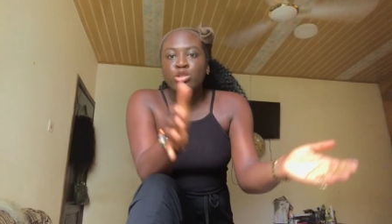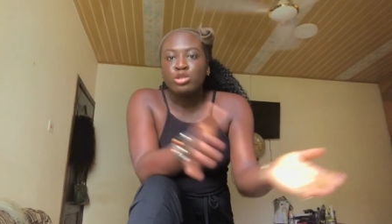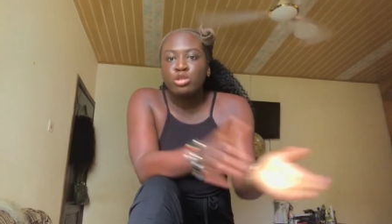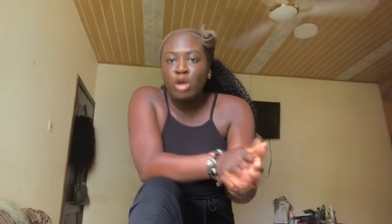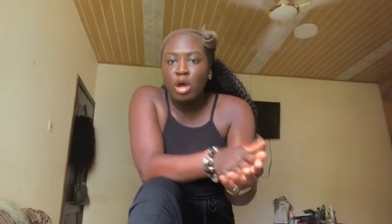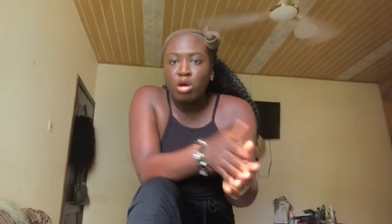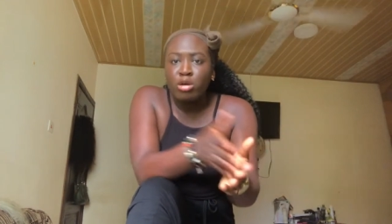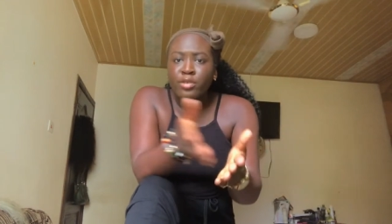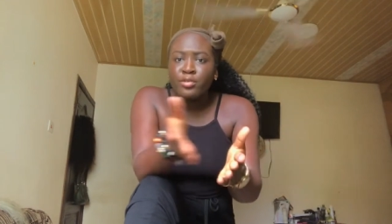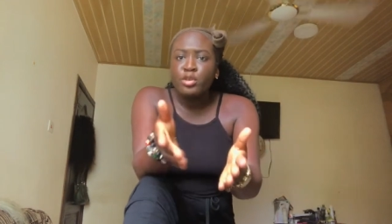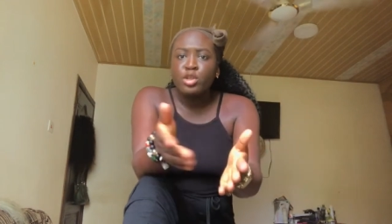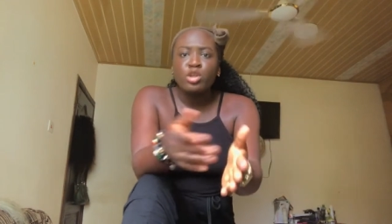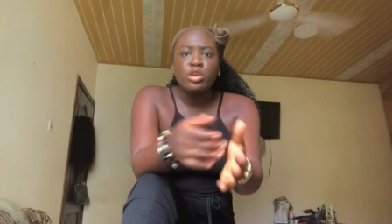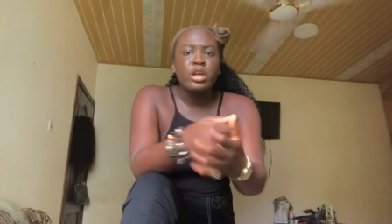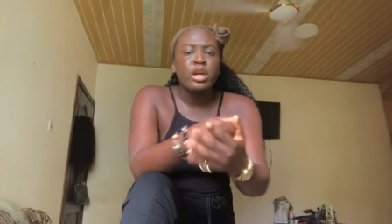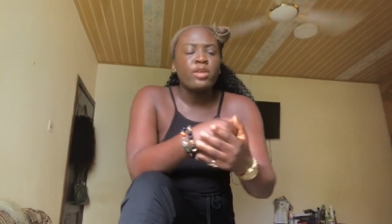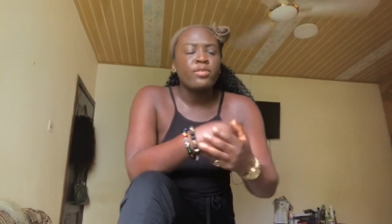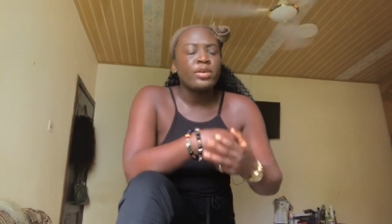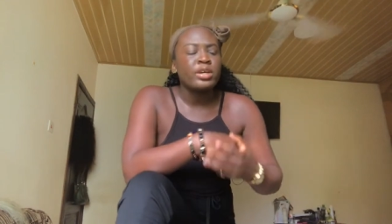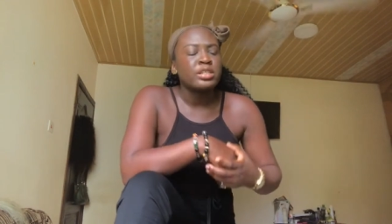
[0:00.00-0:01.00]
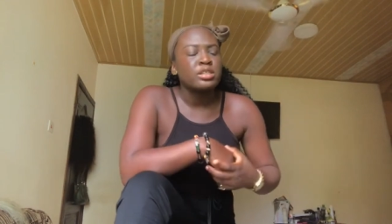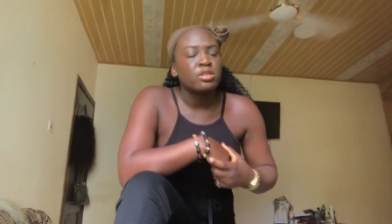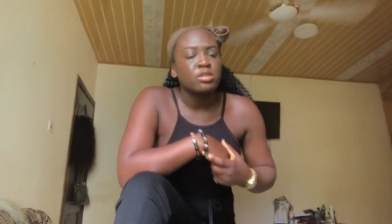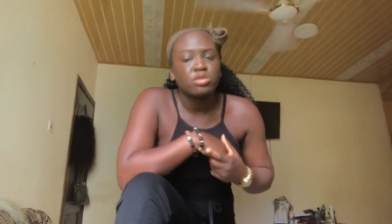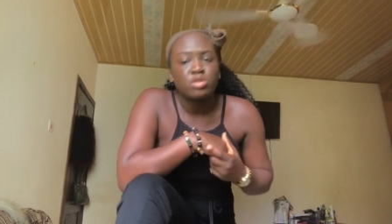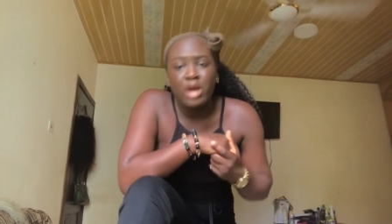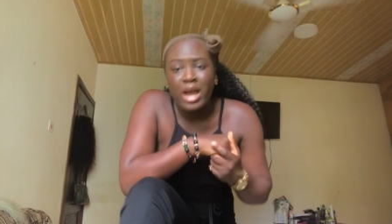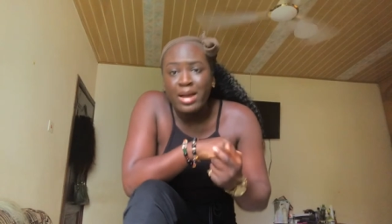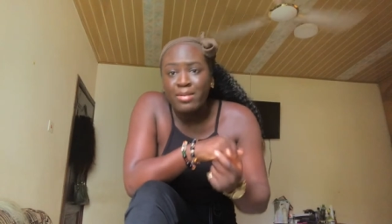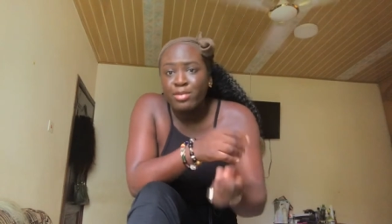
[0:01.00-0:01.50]
So if you're new here, don't forget to
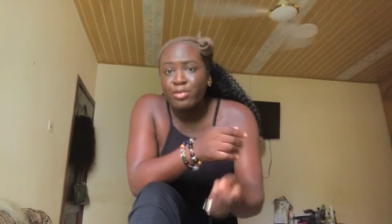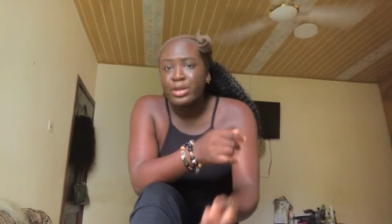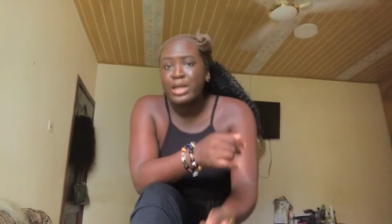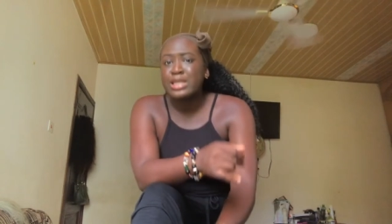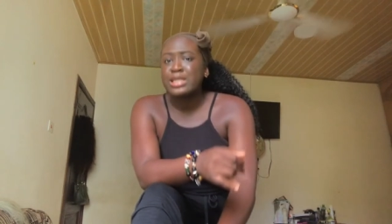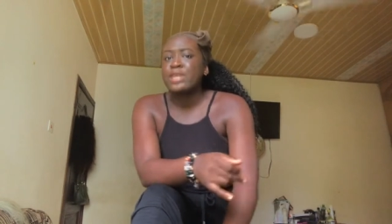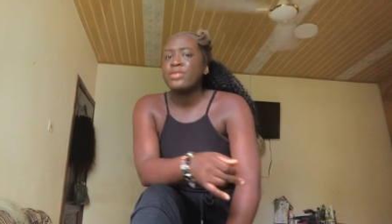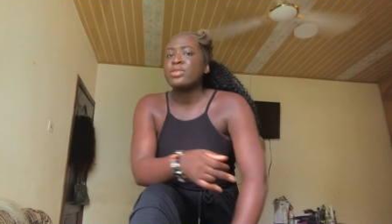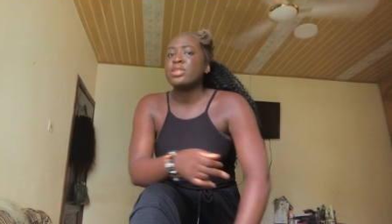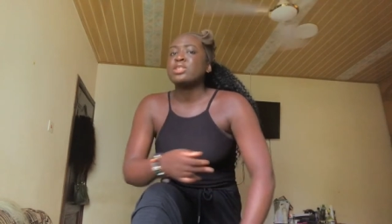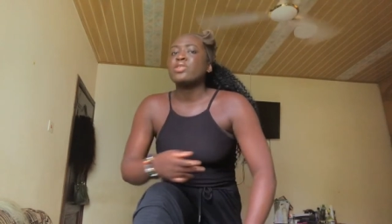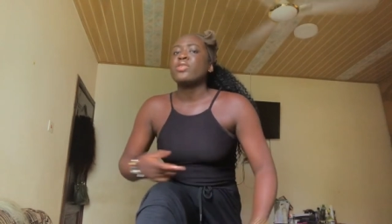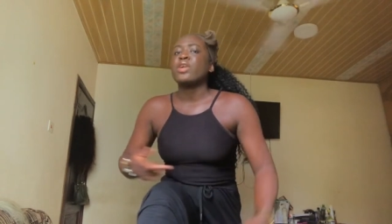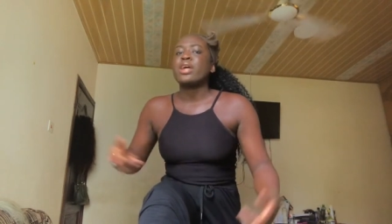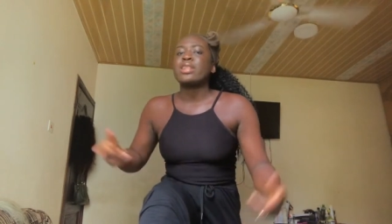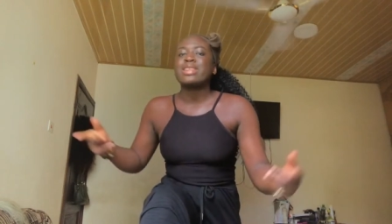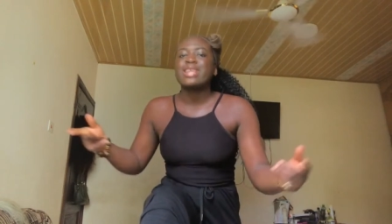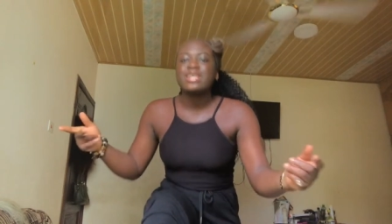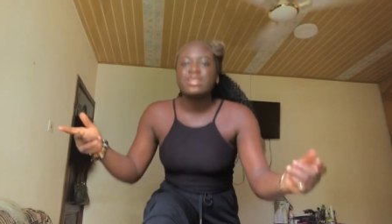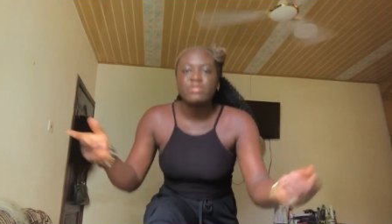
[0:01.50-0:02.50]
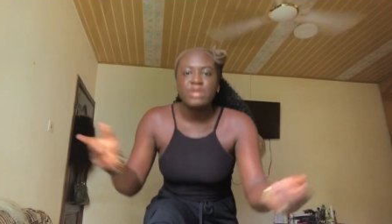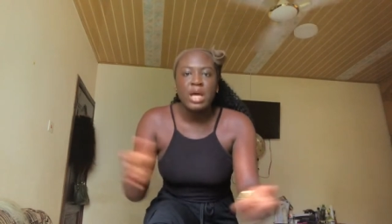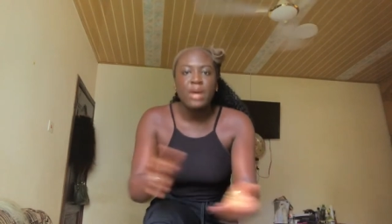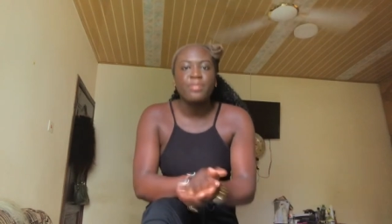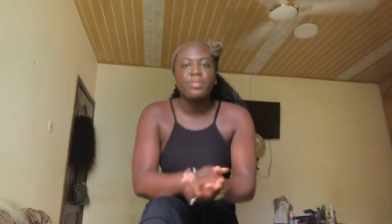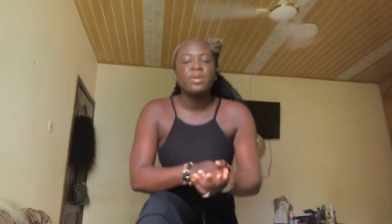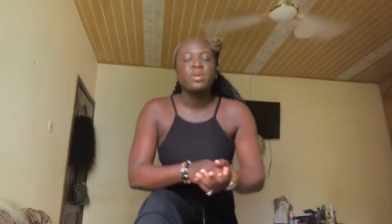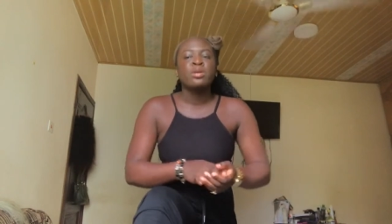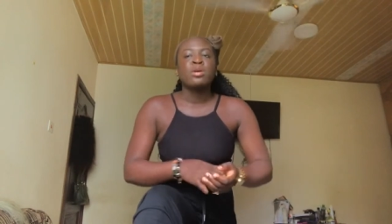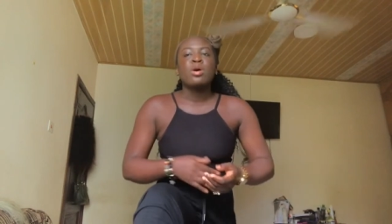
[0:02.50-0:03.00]
subscribe, don't forget to give this video a thumbs
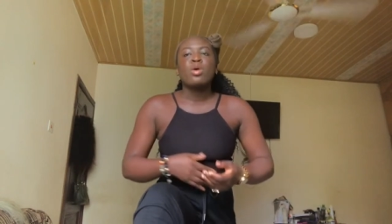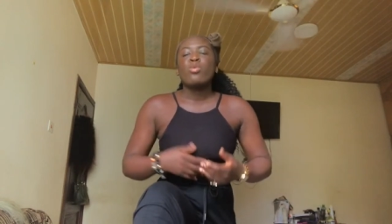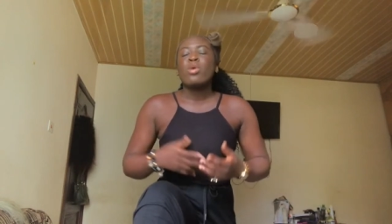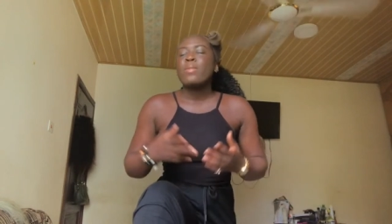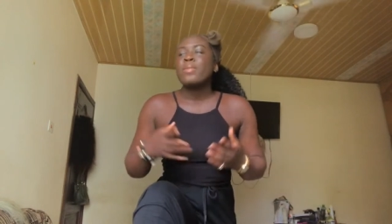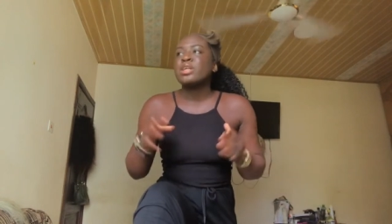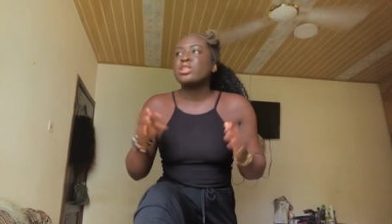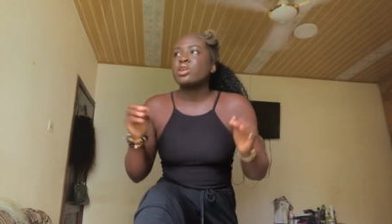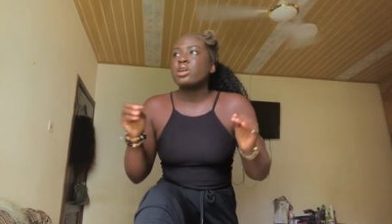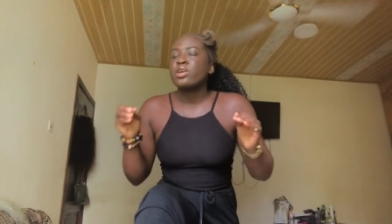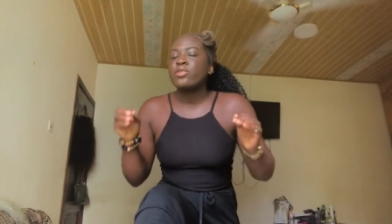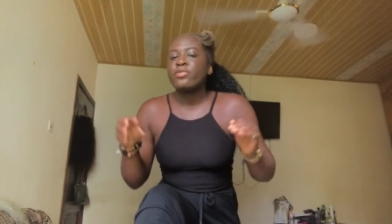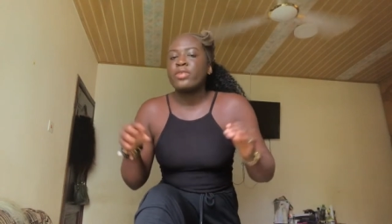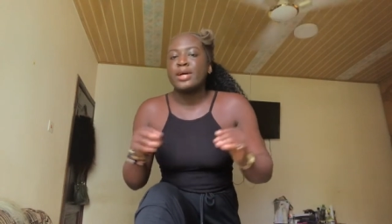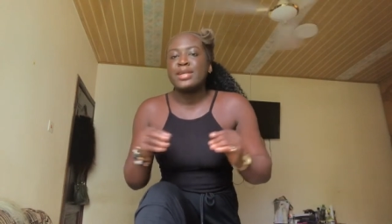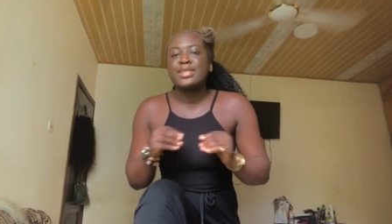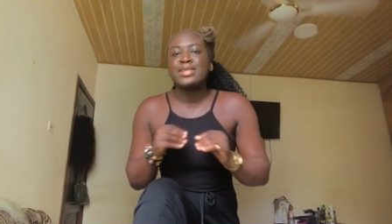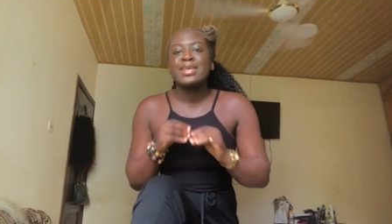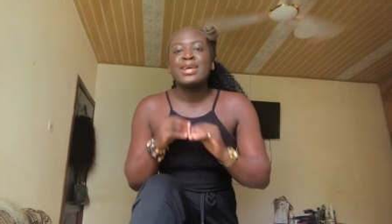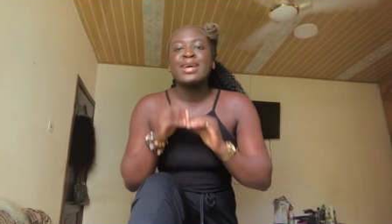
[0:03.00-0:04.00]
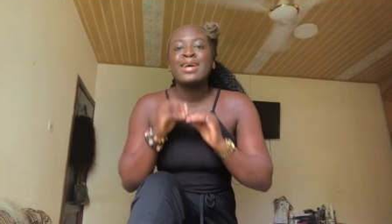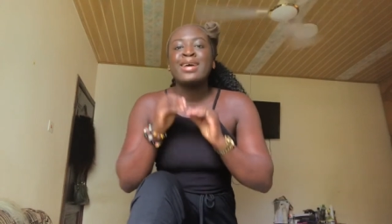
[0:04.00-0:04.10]
up. Why am I talking fast?